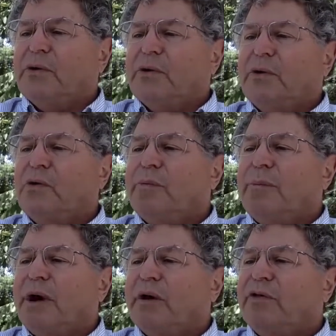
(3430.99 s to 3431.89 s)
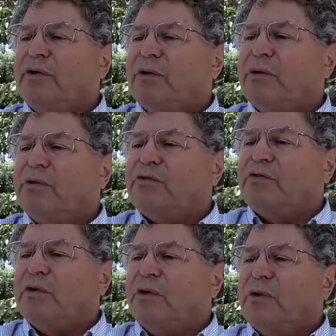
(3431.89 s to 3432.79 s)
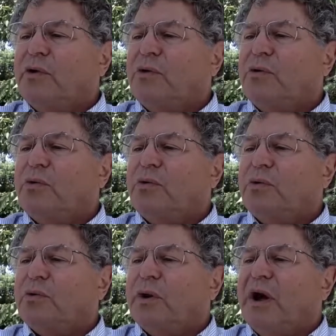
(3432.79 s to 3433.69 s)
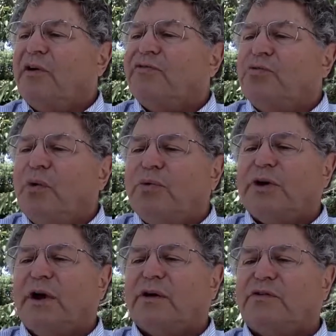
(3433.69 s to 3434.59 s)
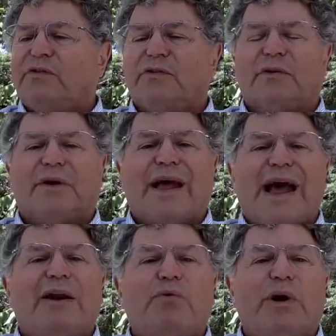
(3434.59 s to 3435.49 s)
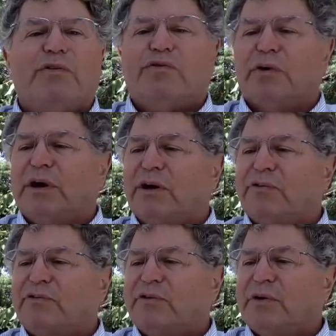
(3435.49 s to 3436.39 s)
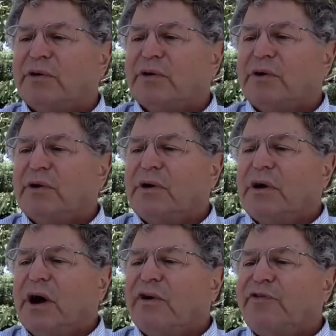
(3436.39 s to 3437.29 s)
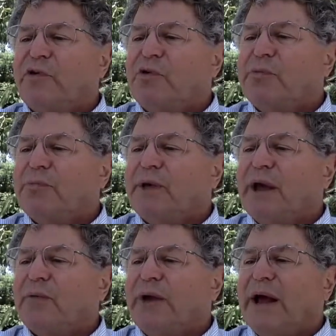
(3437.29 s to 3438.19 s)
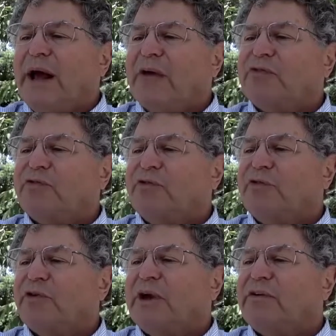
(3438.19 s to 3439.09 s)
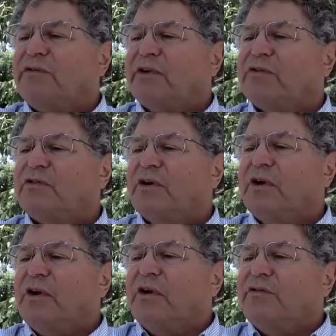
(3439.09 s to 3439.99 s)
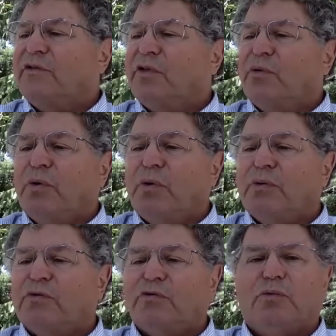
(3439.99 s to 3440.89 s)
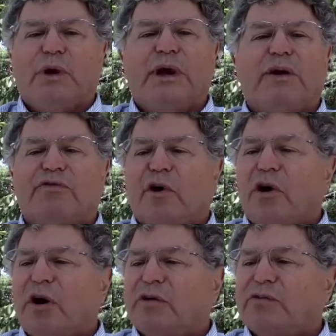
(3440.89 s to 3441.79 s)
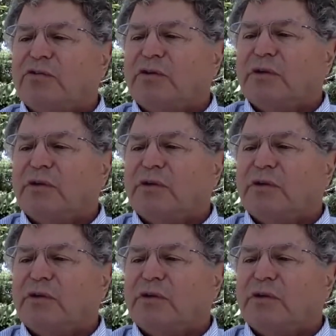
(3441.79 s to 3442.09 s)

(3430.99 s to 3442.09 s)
Who among those who have wounded us can we forgive? Of whom can we ask for forgiveness for the wounds we have caused?